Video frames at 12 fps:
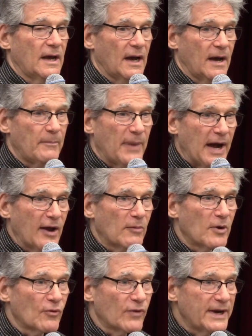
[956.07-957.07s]

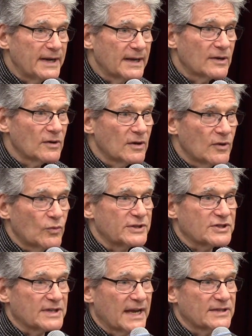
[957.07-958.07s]
biomeridian,
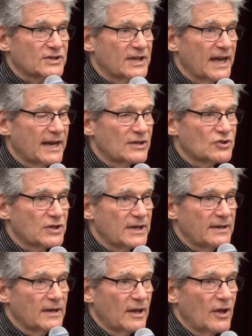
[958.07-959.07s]
which tests the
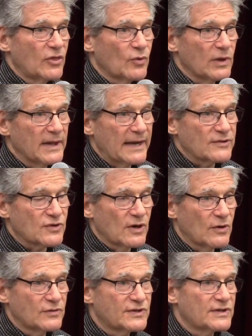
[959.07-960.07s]
energy through
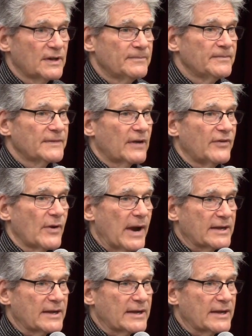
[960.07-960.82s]
electrodes, your